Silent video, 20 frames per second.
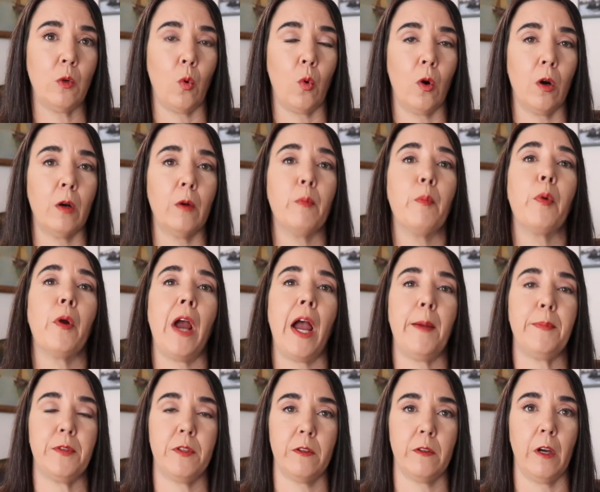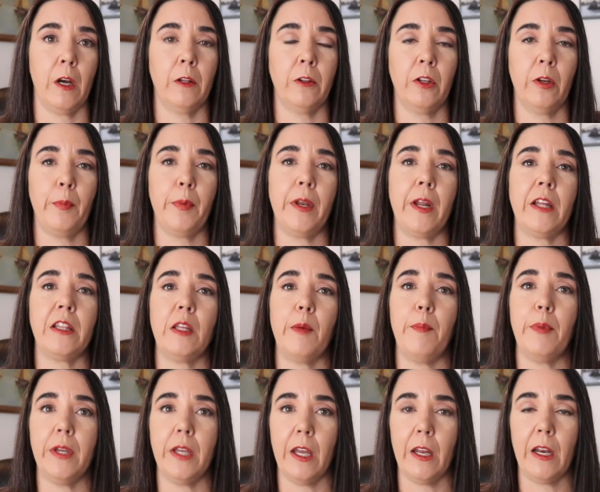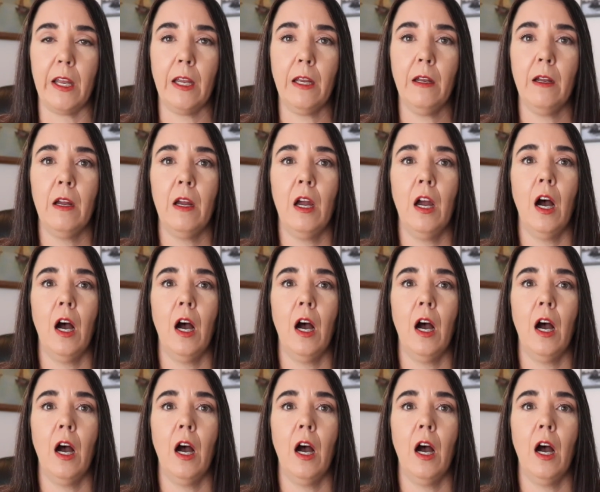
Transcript: or perhaps a little bit at the beginning.